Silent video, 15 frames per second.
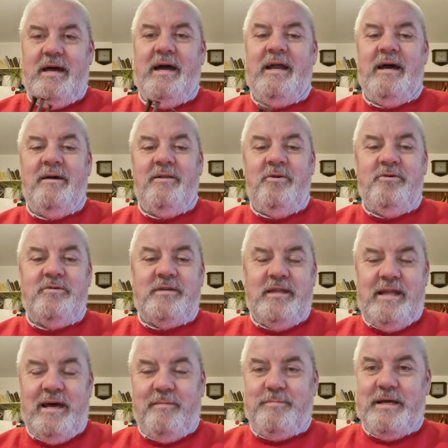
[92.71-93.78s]
And I looked in
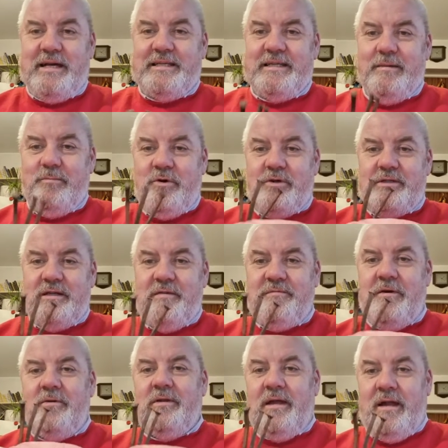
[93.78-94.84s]
that plastic box and I
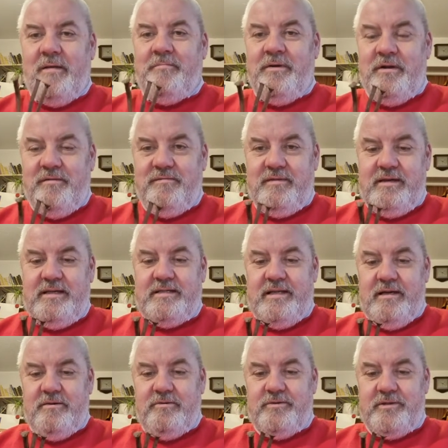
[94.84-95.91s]
found a number of these
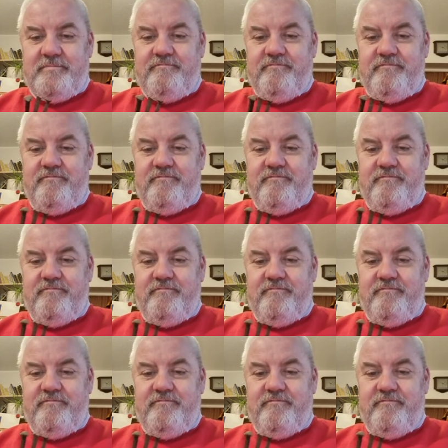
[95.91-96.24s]
nails,